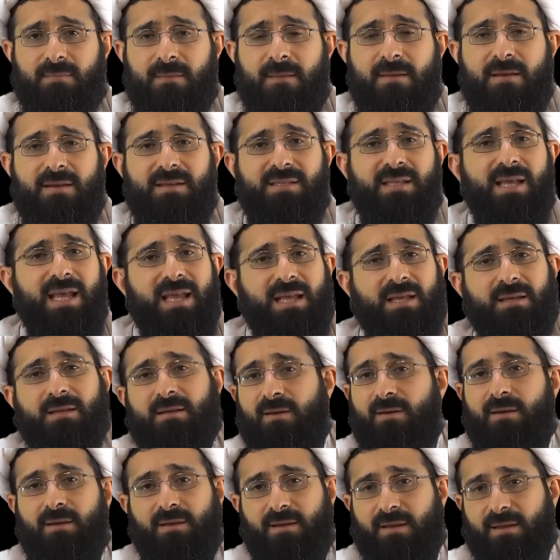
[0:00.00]
say,
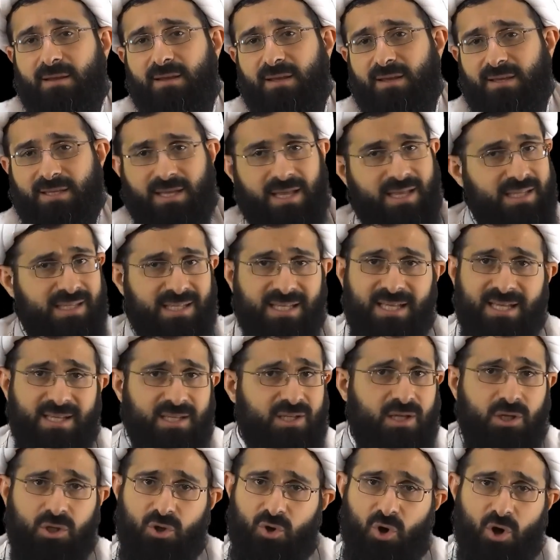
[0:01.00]
indeed,
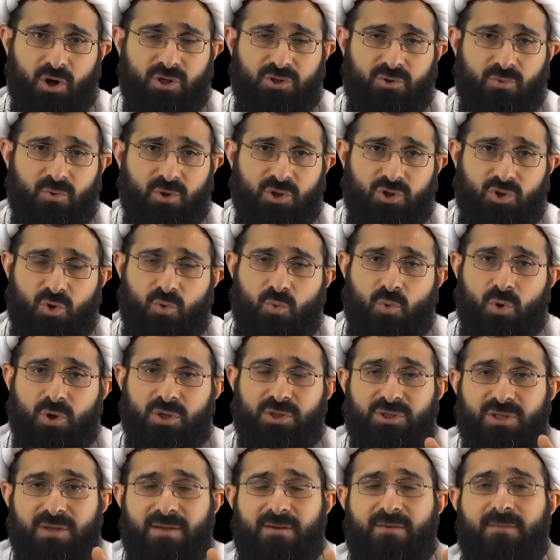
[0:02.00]
cost what you
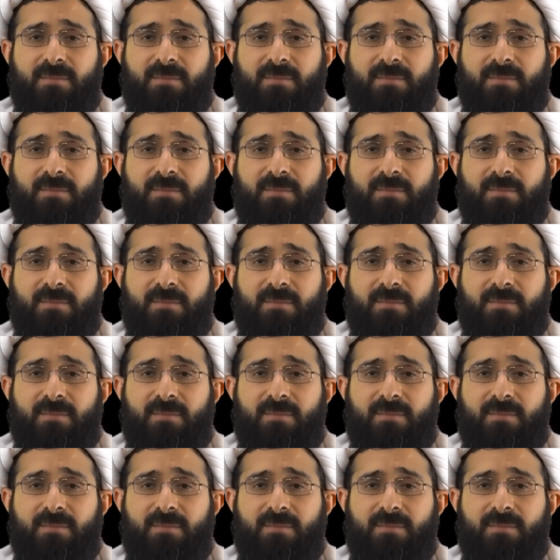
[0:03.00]
want.